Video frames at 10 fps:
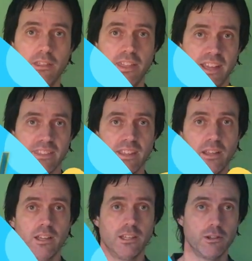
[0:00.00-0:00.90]
then
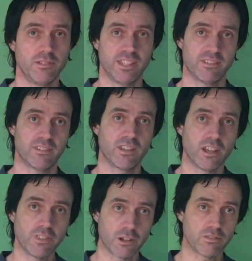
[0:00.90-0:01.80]
you need to
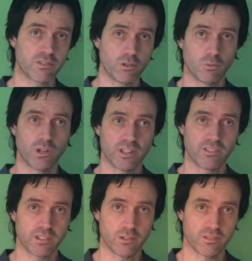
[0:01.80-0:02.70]
turn those two
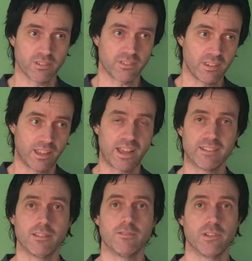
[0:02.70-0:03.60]
words that you just
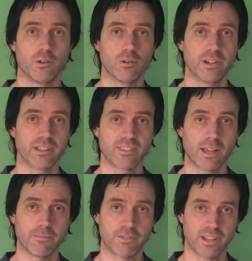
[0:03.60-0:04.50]
had for your
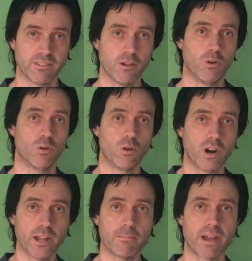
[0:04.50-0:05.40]
exam friend
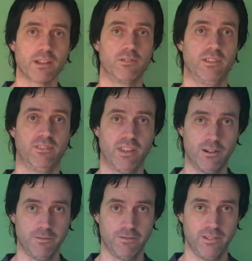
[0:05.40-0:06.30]
right back on
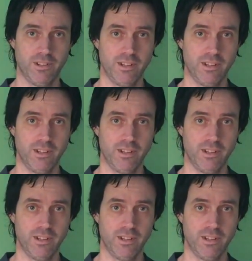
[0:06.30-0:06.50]
yourself.